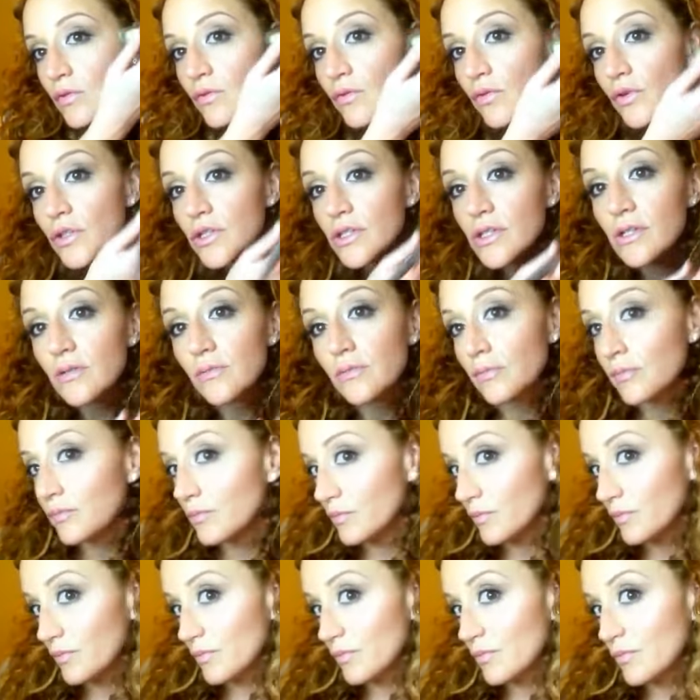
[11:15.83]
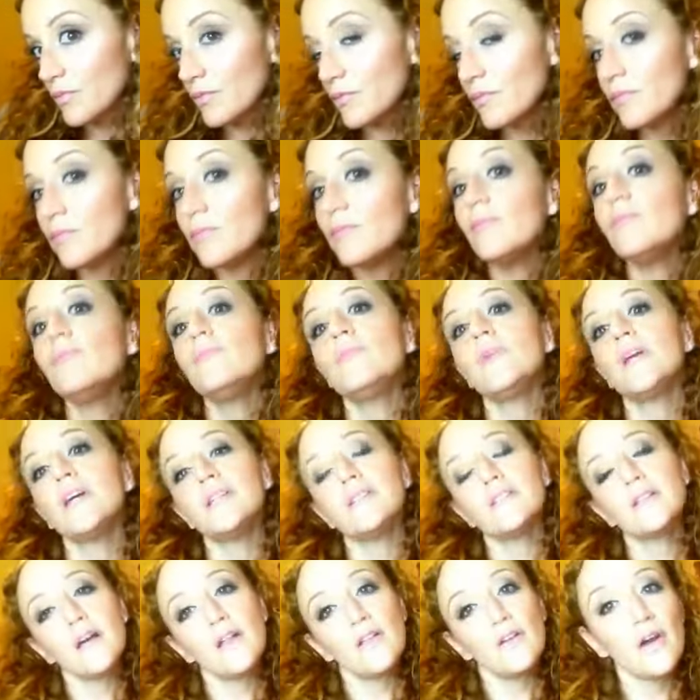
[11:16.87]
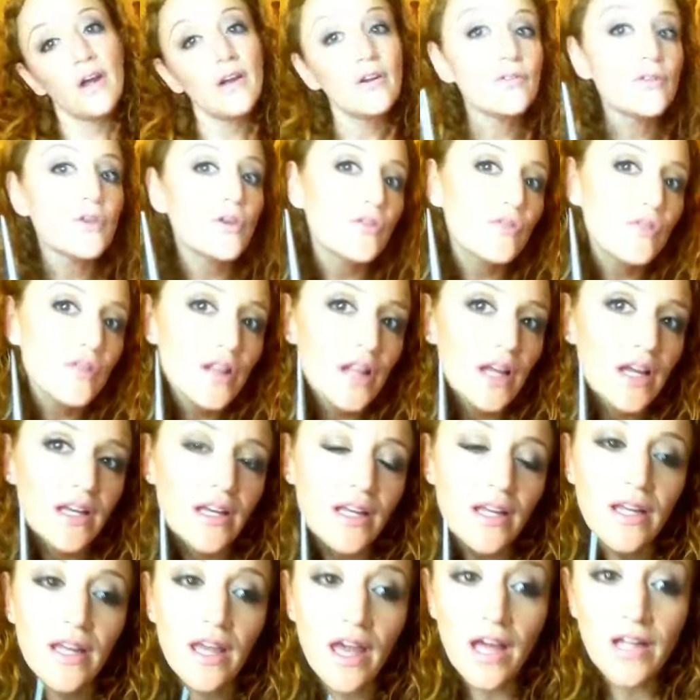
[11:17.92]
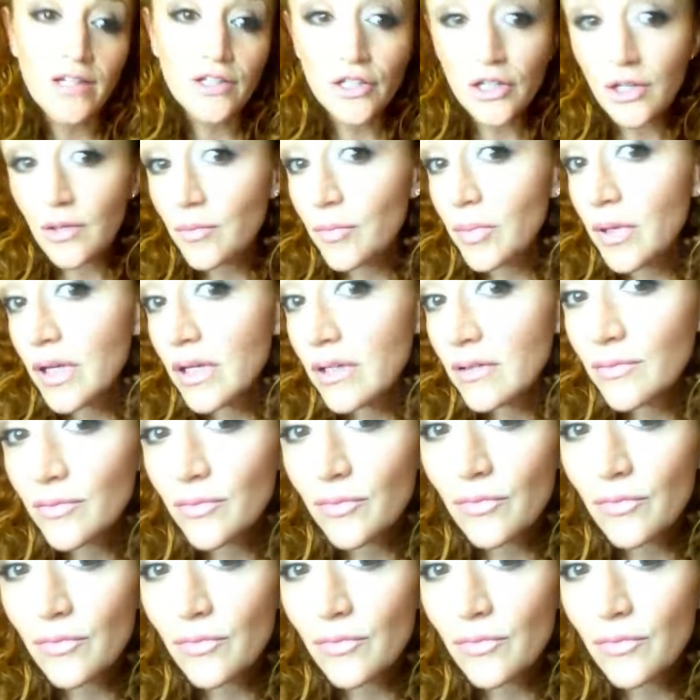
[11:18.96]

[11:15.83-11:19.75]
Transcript: for some nice color. I don't know if the light can catch it, but